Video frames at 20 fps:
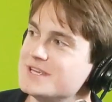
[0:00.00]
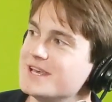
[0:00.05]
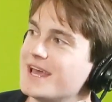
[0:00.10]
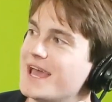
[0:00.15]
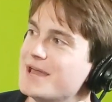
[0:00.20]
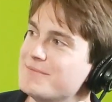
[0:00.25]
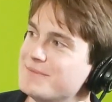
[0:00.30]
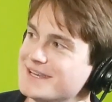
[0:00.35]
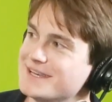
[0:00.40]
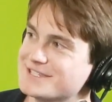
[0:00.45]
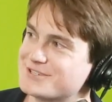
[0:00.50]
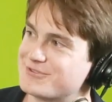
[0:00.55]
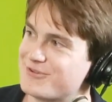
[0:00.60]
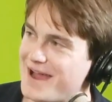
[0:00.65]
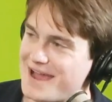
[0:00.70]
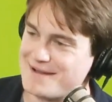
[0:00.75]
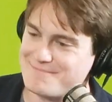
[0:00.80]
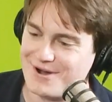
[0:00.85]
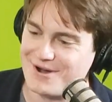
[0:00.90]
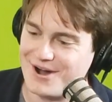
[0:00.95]
Emmy's
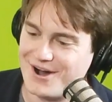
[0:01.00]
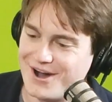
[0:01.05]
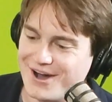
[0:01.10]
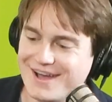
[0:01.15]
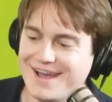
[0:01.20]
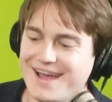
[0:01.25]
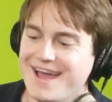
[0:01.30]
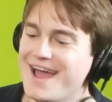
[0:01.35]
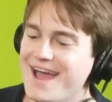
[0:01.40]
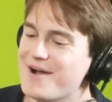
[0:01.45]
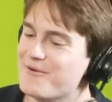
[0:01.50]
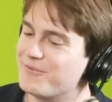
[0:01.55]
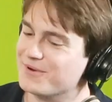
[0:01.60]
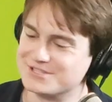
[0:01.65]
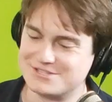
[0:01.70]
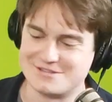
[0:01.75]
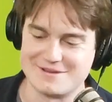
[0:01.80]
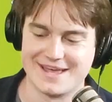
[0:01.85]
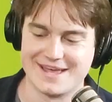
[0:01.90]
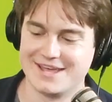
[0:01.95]
grandma
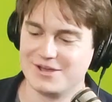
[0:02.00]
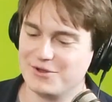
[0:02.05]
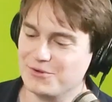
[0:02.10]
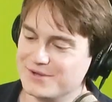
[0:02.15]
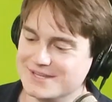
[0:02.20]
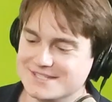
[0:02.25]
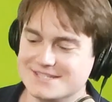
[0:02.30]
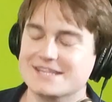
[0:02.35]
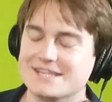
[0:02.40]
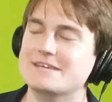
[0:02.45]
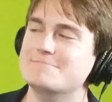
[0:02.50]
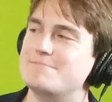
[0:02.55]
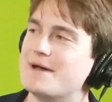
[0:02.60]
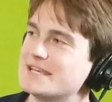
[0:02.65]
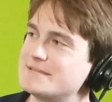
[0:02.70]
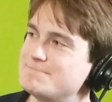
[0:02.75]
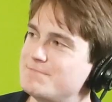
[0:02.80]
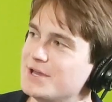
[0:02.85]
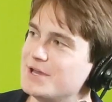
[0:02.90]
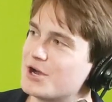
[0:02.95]
who is the best
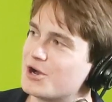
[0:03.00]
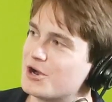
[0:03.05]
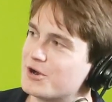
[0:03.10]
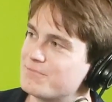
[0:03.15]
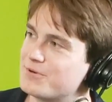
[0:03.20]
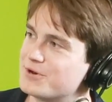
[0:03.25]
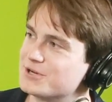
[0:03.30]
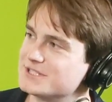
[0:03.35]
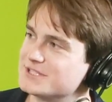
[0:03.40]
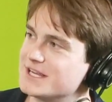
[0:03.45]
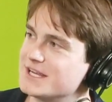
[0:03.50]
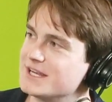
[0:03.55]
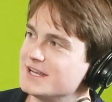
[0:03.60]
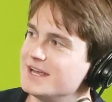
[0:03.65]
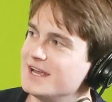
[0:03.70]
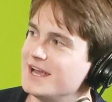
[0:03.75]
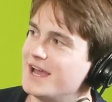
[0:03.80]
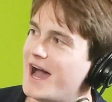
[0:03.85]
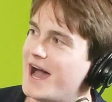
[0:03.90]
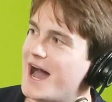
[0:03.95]
PR person.
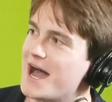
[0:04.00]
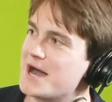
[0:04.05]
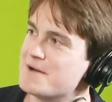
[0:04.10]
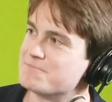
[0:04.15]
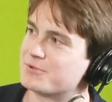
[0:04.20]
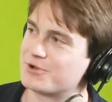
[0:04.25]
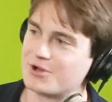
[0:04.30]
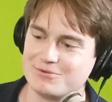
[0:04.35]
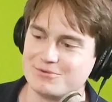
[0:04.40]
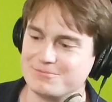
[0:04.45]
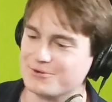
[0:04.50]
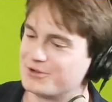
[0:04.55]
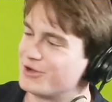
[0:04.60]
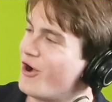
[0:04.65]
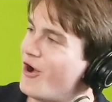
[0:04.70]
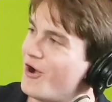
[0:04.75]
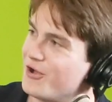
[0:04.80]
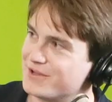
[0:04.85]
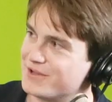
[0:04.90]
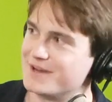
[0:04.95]

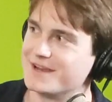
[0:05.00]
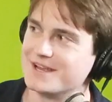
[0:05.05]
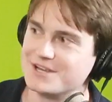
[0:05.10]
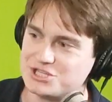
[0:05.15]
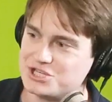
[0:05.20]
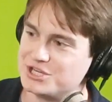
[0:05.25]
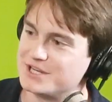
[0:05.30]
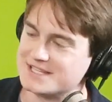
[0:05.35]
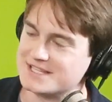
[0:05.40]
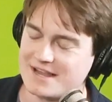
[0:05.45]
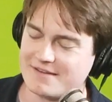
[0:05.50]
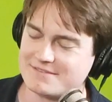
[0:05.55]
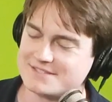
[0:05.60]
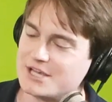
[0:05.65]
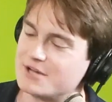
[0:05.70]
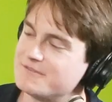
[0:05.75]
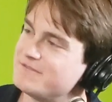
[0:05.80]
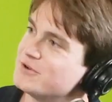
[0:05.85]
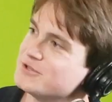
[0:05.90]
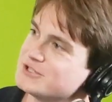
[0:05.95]
Calling, she doesn't have a cell
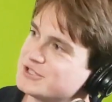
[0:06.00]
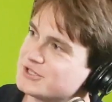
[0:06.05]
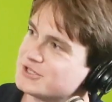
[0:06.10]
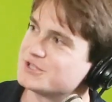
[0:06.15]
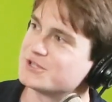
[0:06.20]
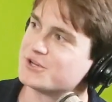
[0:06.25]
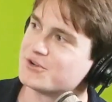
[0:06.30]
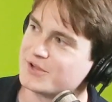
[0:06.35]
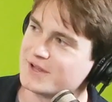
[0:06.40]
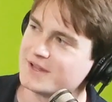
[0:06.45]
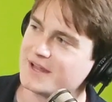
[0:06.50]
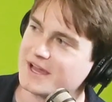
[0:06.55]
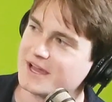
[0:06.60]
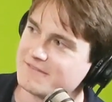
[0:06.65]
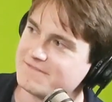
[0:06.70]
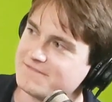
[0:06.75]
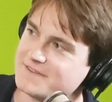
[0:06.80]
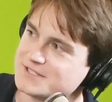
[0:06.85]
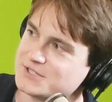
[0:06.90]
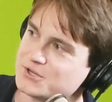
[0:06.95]
phone, so it's literally like a
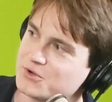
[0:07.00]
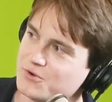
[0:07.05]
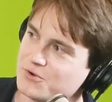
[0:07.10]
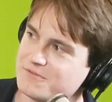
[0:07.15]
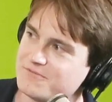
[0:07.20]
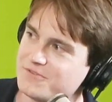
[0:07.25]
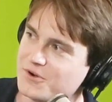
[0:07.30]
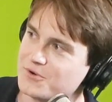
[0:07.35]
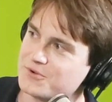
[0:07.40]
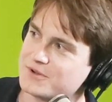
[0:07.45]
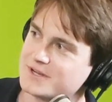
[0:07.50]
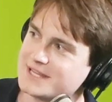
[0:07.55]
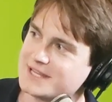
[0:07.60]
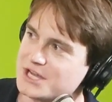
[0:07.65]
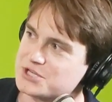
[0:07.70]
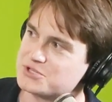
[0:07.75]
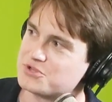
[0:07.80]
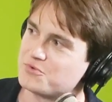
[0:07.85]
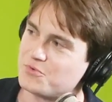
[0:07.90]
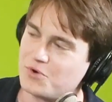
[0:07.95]
physical phone attached
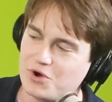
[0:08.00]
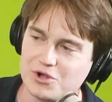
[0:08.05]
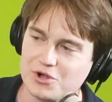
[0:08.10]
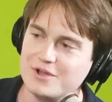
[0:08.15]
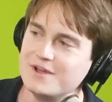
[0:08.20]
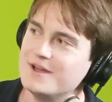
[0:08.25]
to the wall.